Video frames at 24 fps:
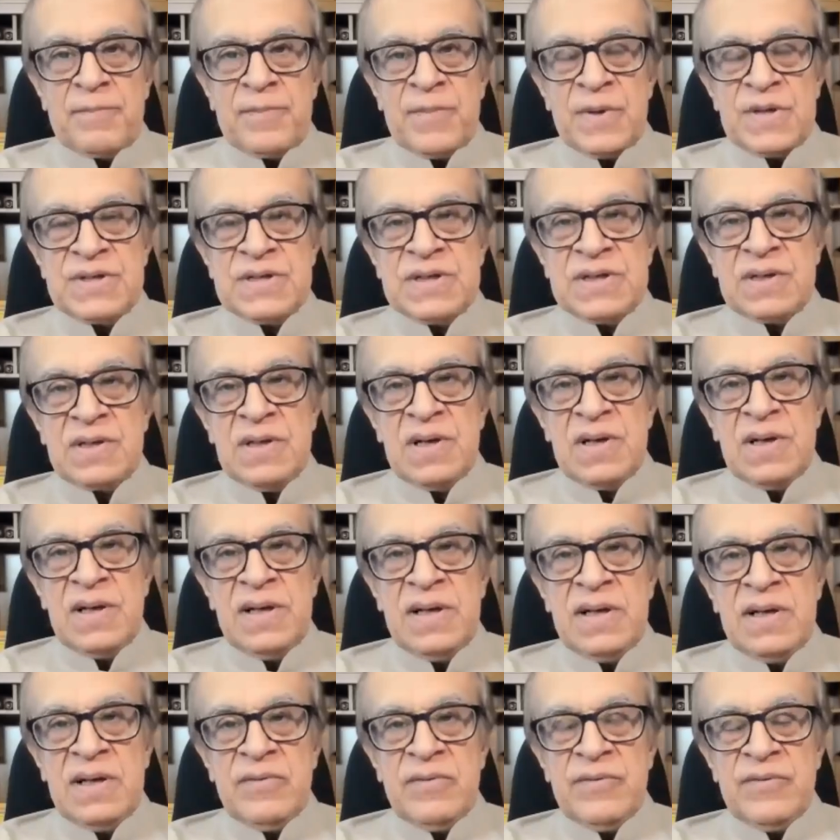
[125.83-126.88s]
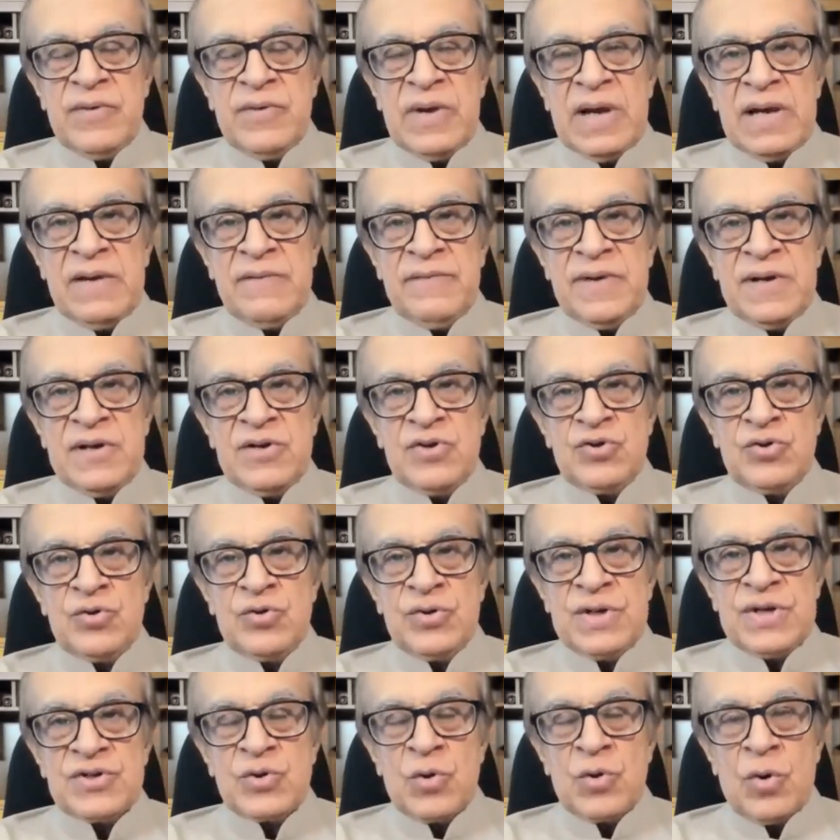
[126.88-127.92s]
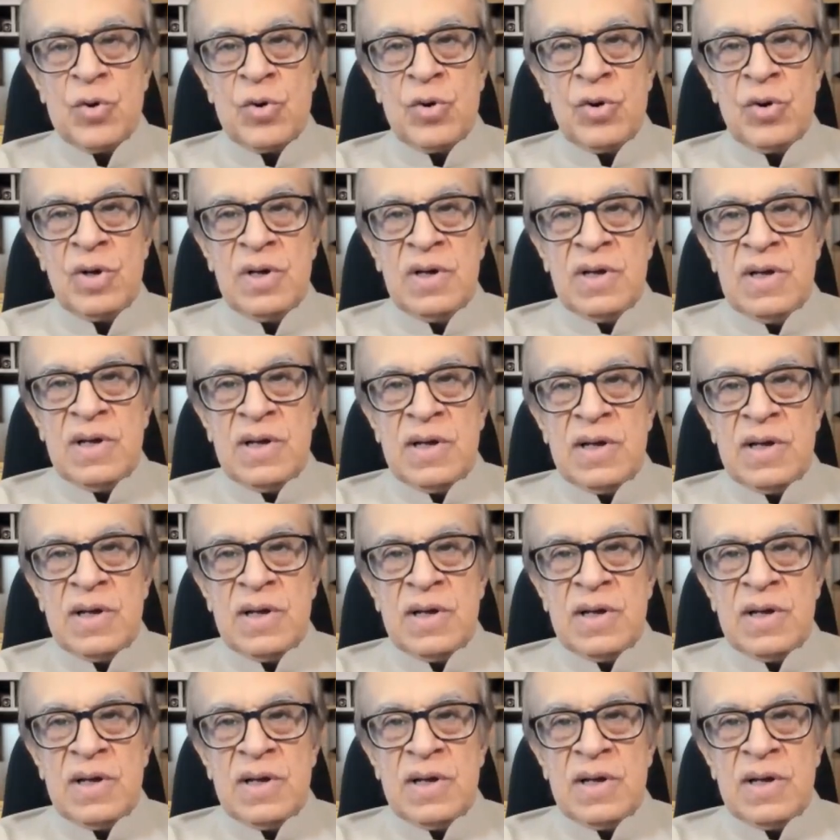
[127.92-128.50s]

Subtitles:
particularly relevant to this whole